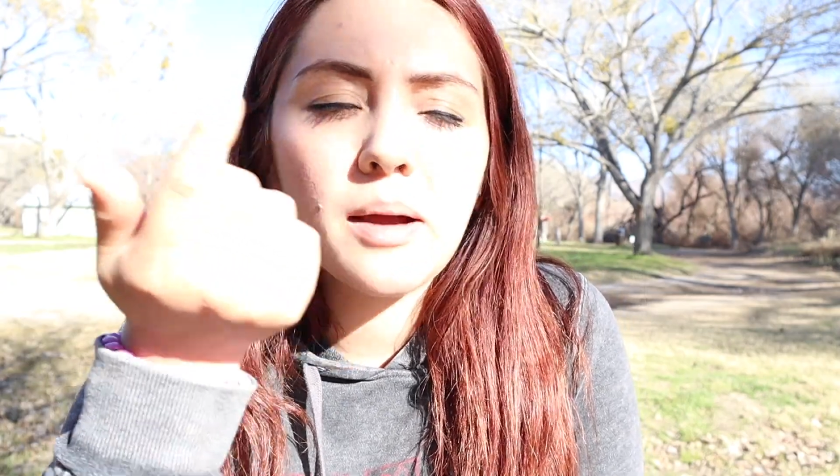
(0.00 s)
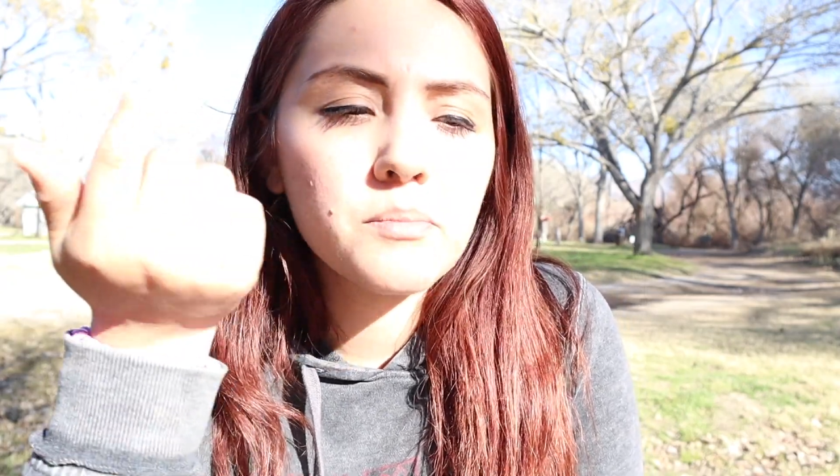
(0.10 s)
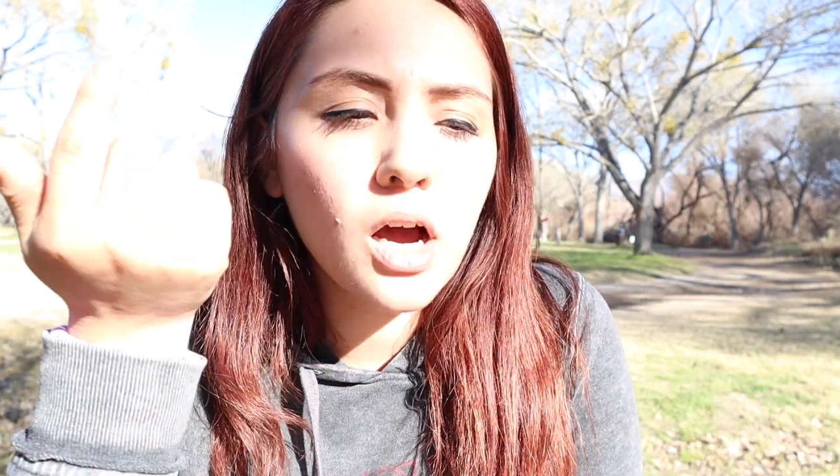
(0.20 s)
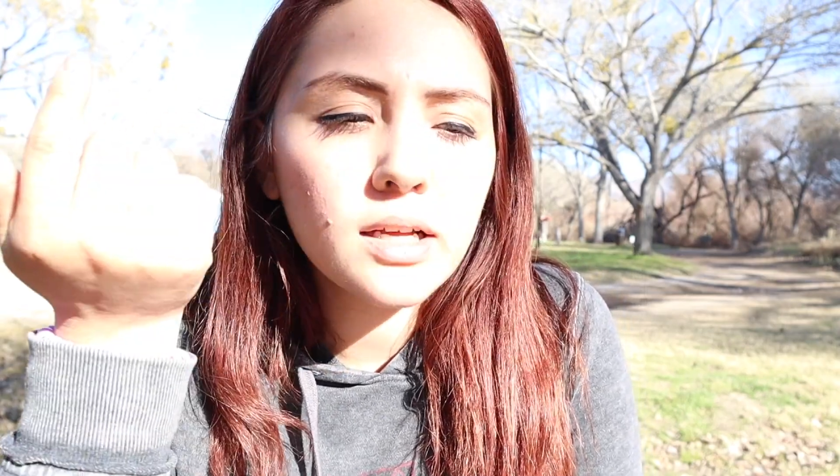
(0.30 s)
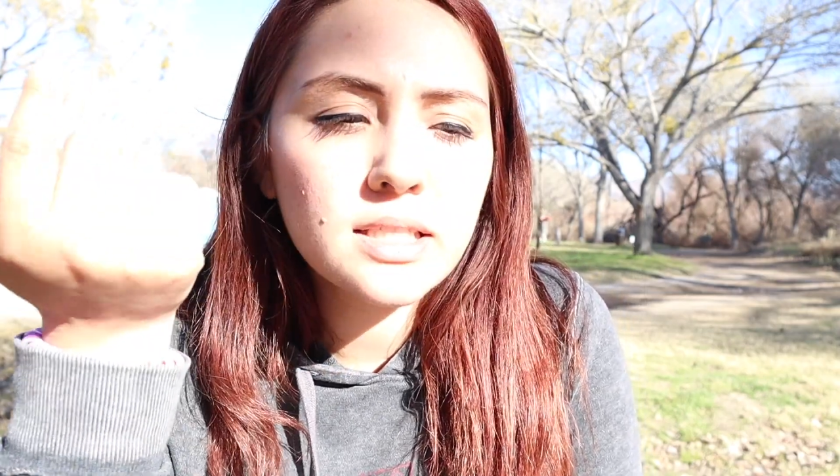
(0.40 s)

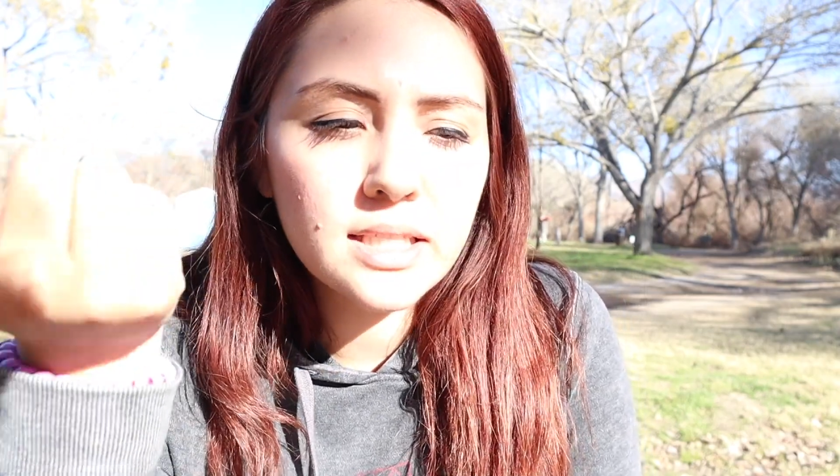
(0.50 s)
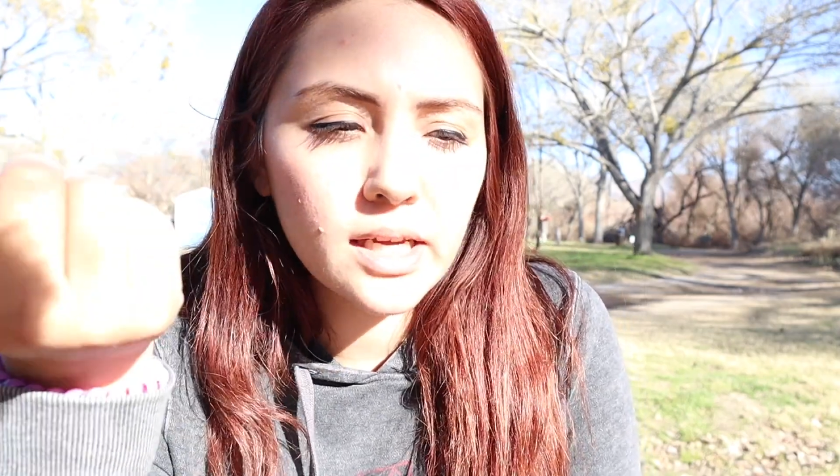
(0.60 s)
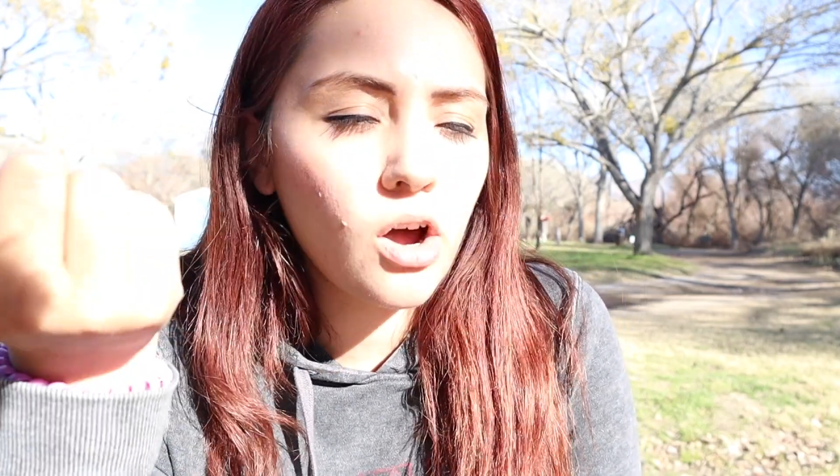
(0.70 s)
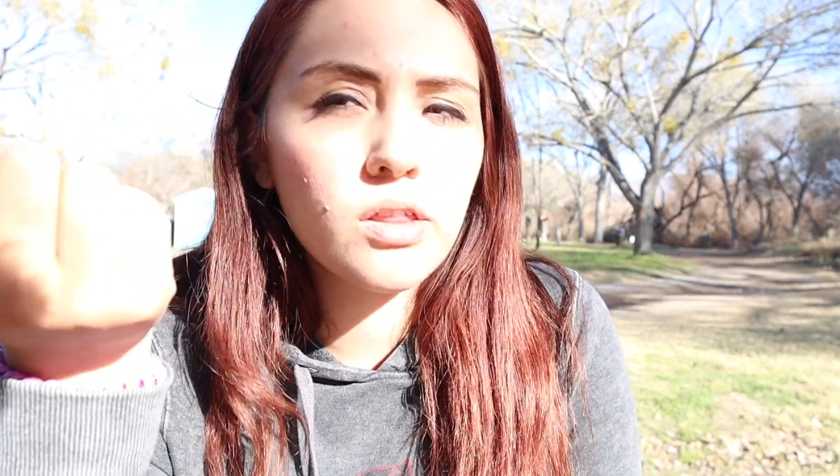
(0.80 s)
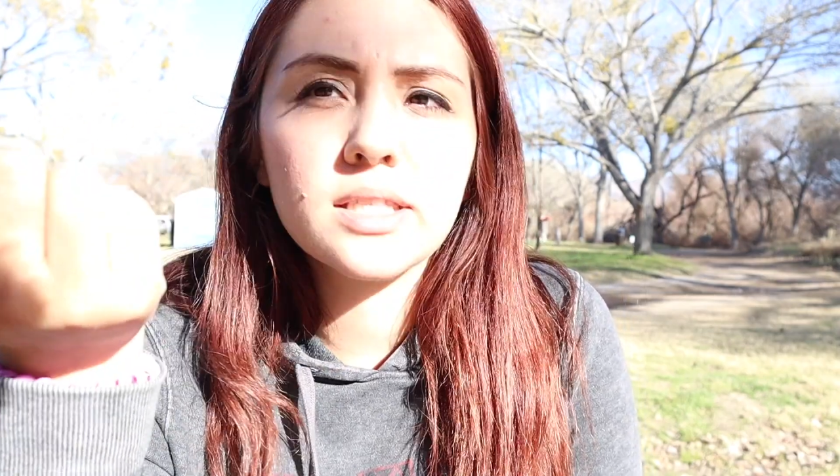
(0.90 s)
I'm not
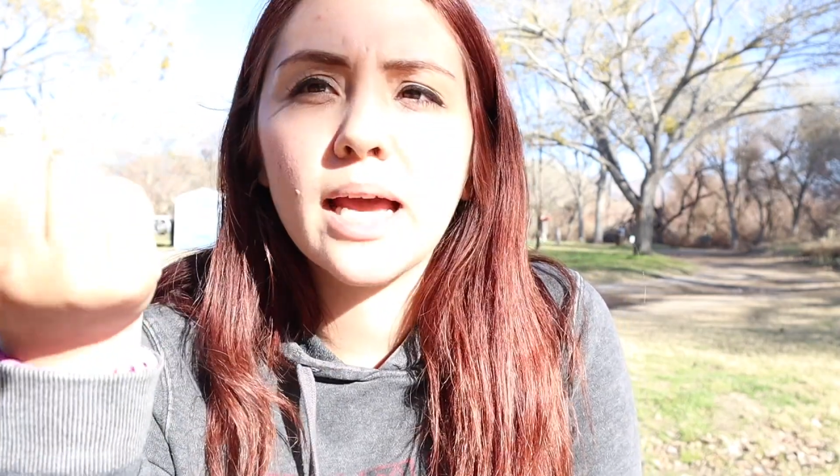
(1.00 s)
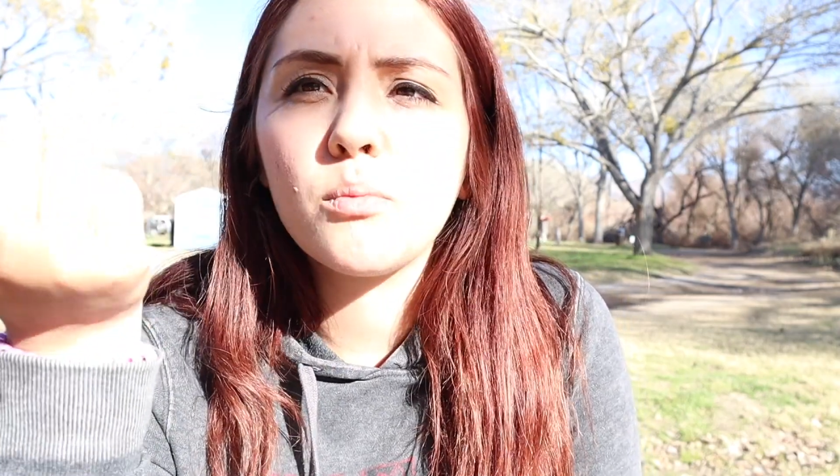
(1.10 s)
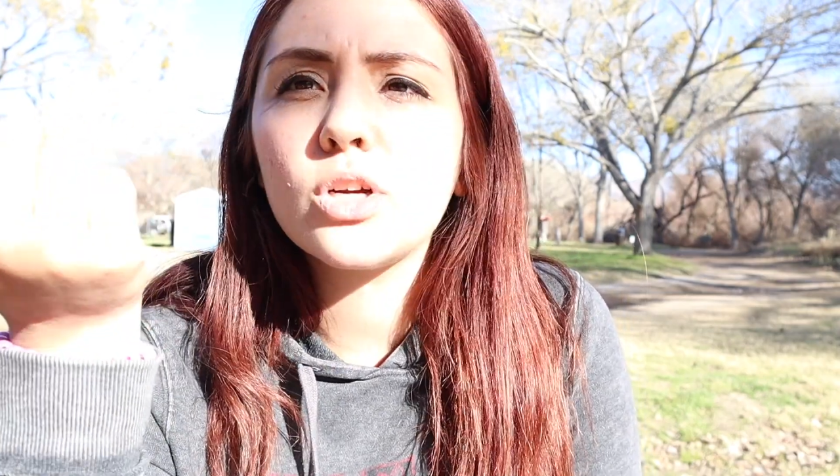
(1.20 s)
sick all the time,